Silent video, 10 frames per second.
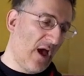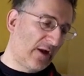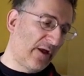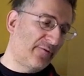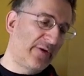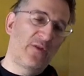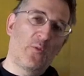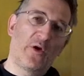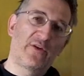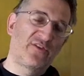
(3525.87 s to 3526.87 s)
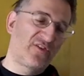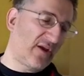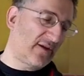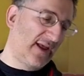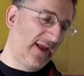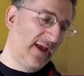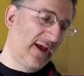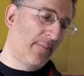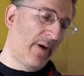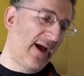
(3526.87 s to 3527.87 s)
and overwritten the word study
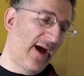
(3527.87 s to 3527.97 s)
in my